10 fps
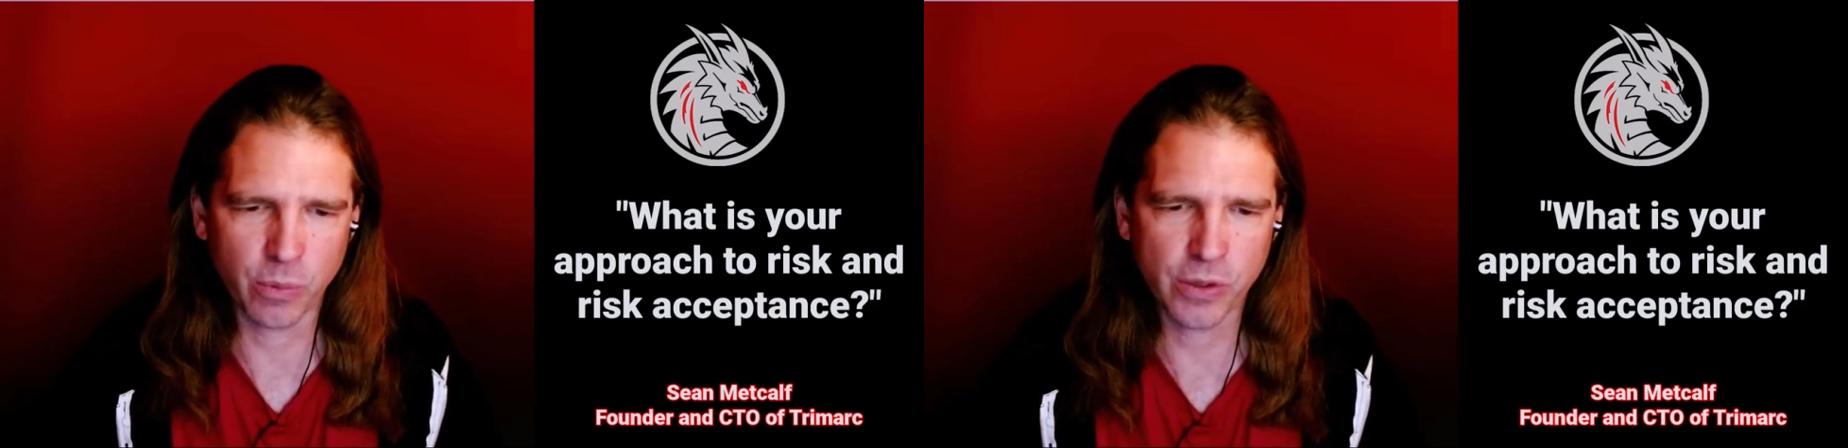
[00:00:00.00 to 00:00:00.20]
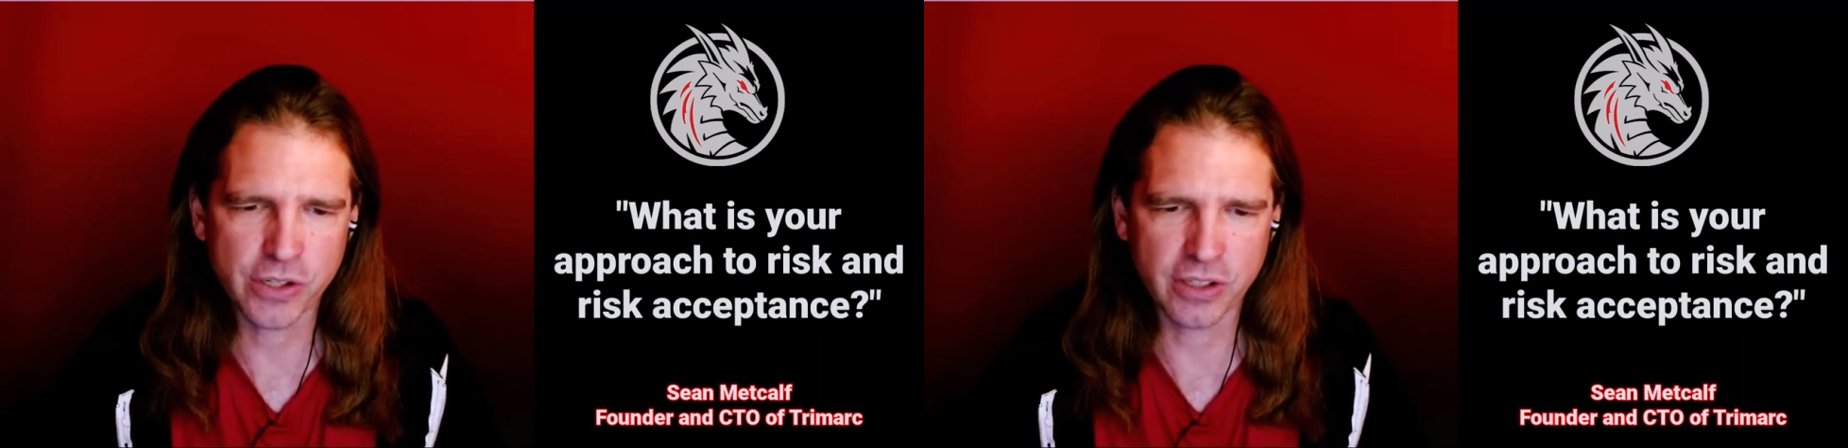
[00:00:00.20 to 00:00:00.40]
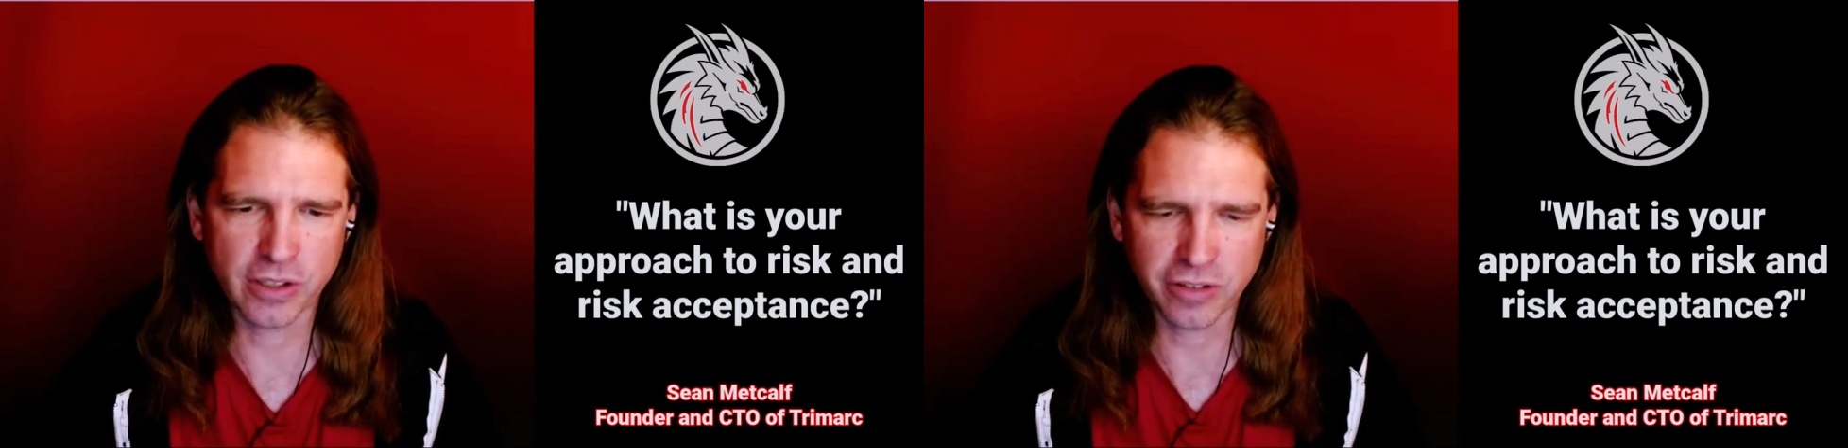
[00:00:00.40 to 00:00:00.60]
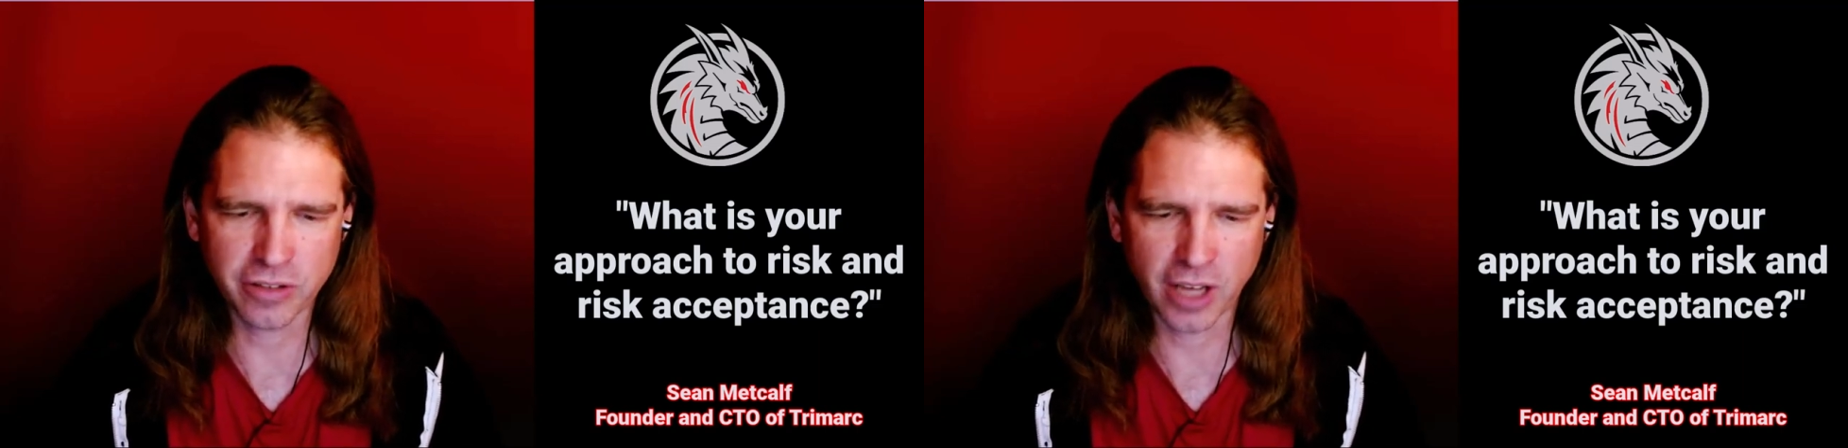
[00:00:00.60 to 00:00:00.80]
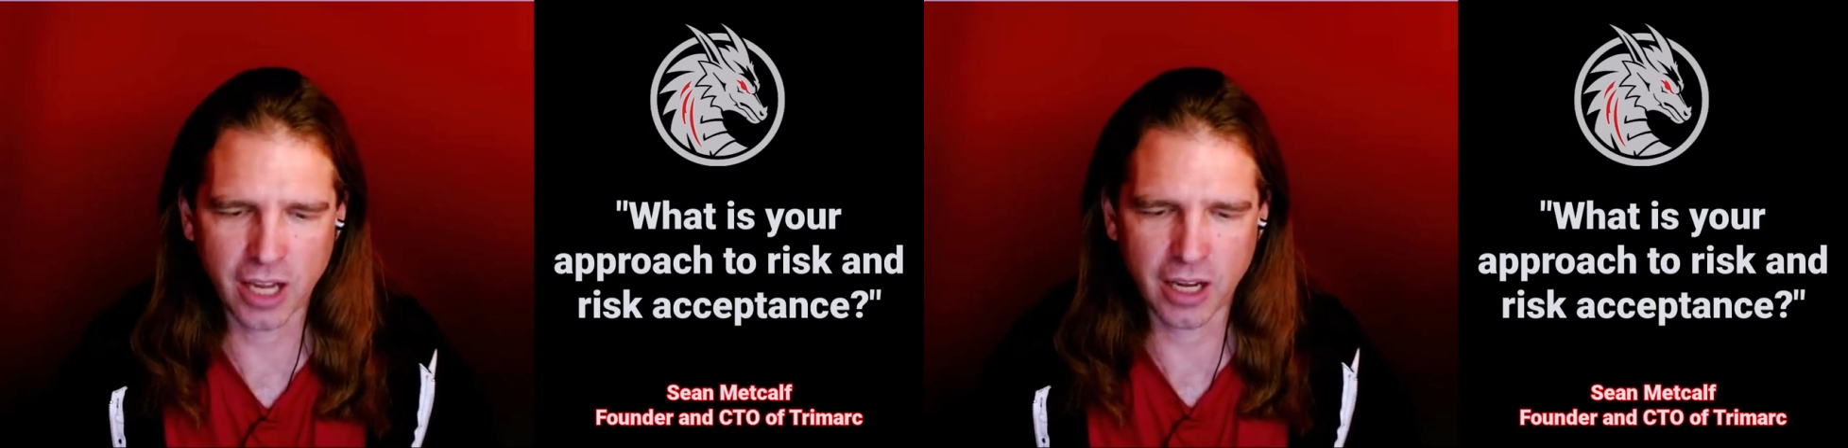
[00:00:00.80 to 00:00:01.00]
which is,
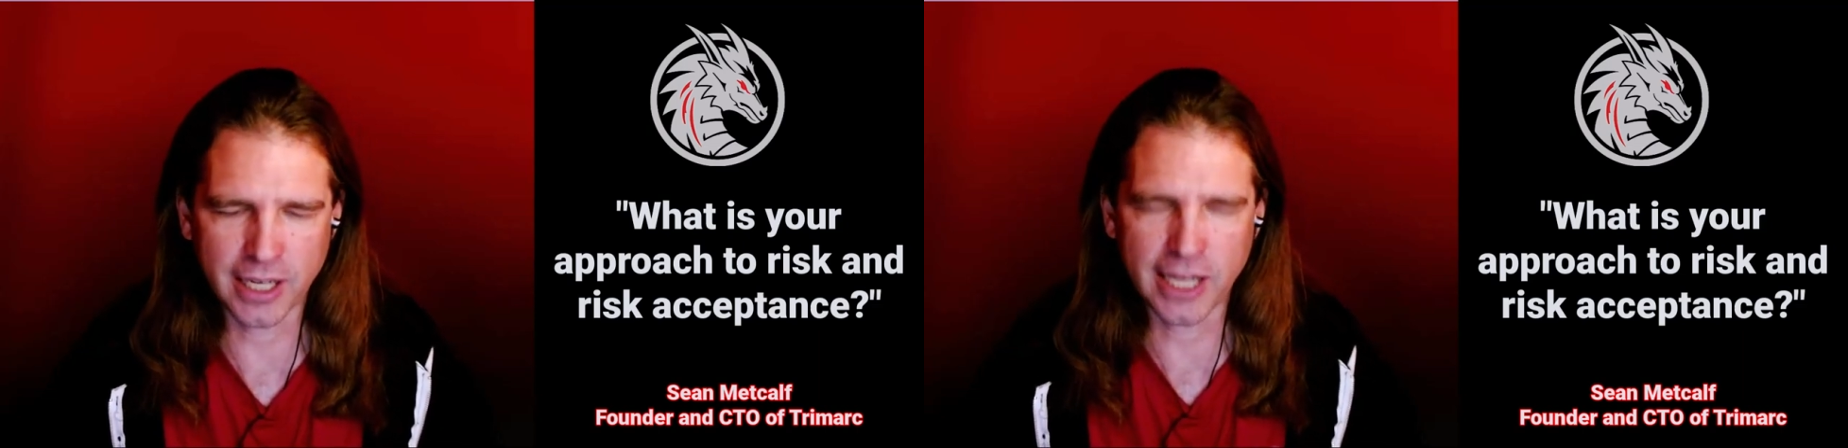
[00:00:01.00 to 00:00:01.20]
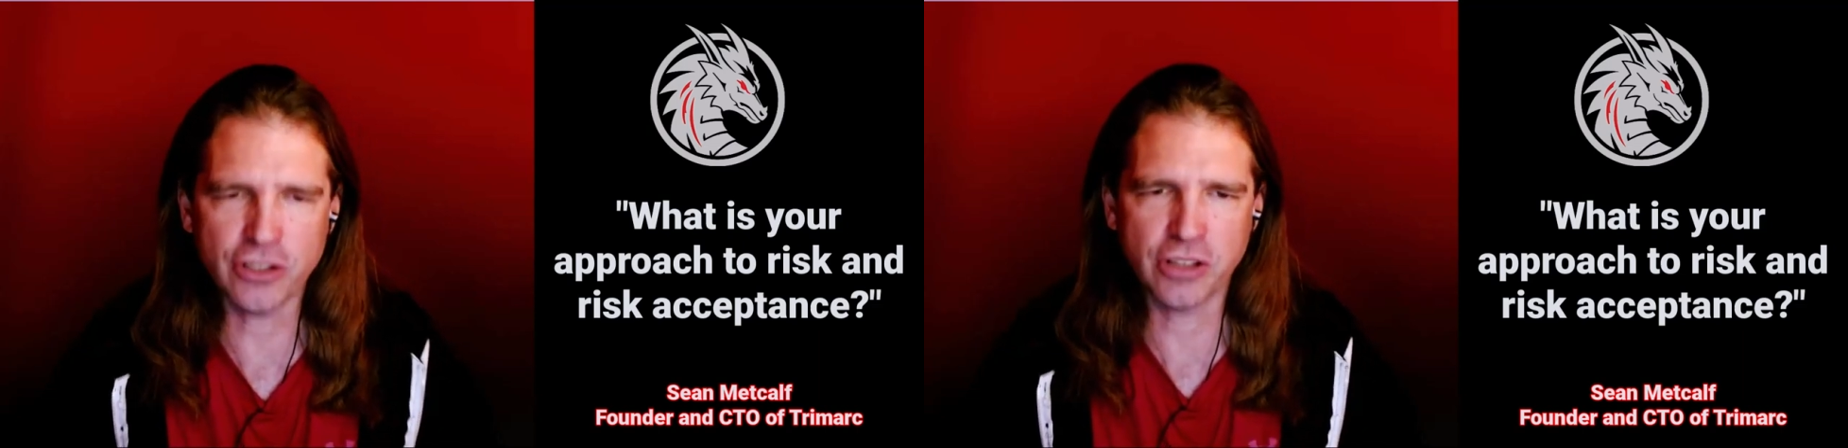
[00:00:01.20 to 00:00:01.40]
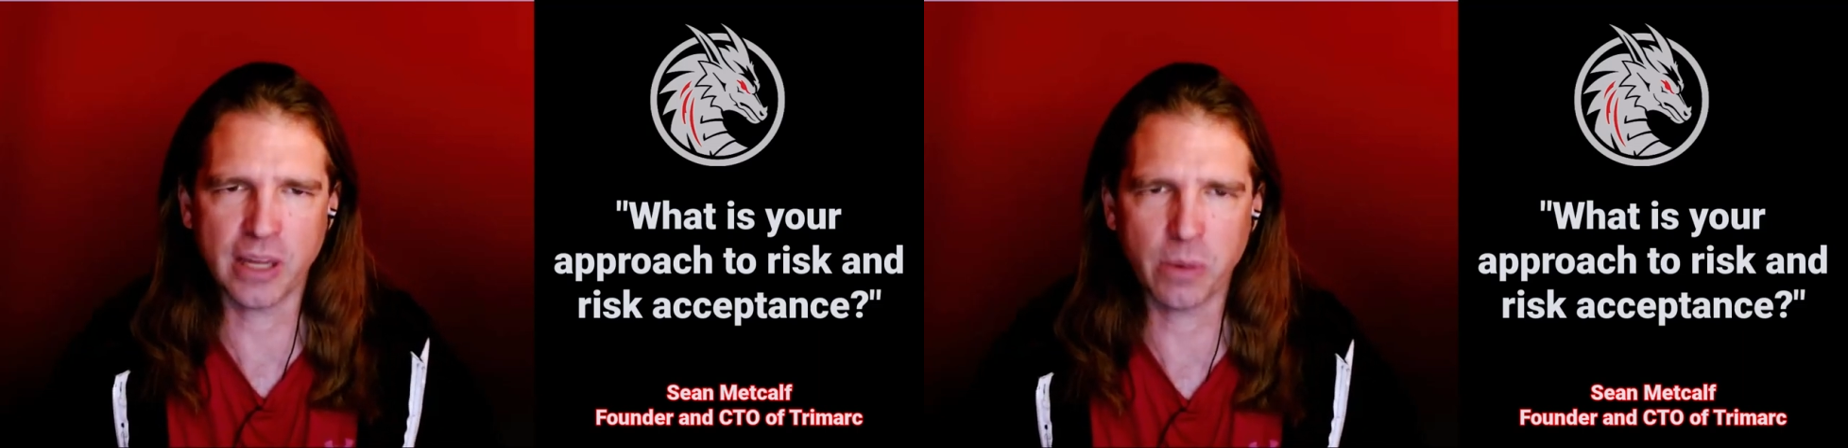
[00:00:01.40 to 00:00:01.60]
say, an agent that